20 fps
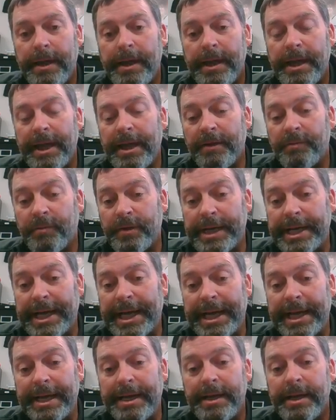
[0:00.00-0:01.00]
every
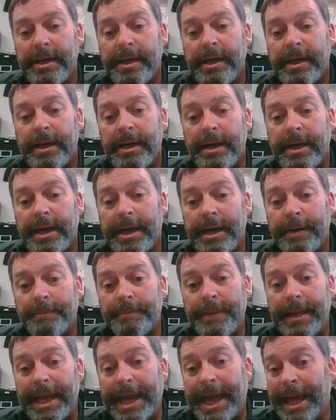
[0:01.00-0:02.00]
day,
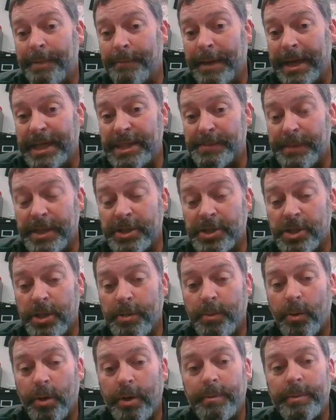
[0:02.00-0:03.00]
and by special
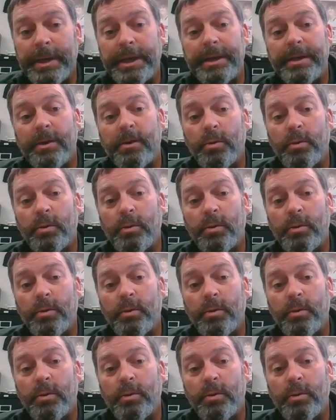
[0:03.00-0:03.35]
appointment.